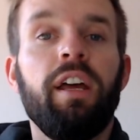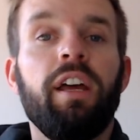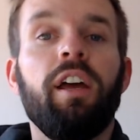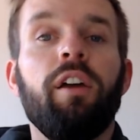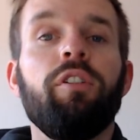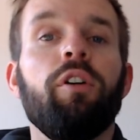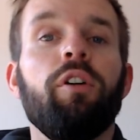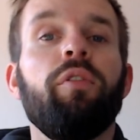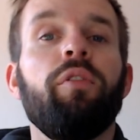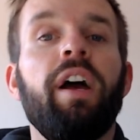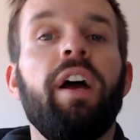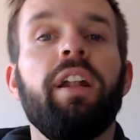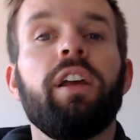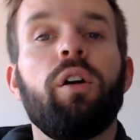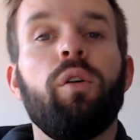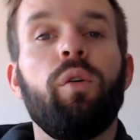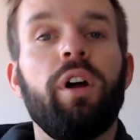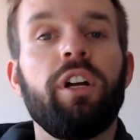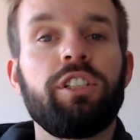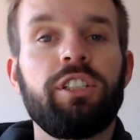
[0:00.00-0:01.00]
If you have any
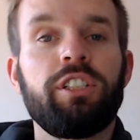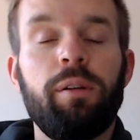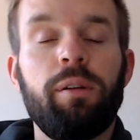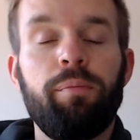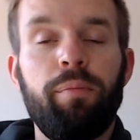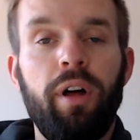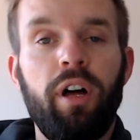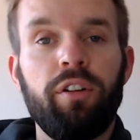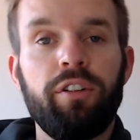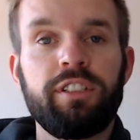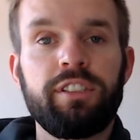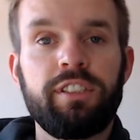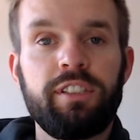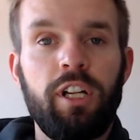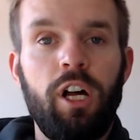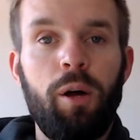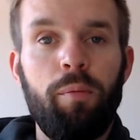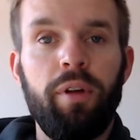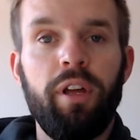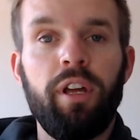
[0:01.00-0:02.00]
question about this
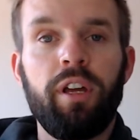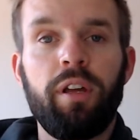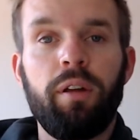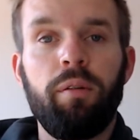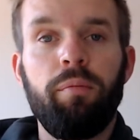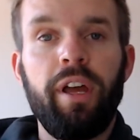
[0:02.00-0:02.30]
topic,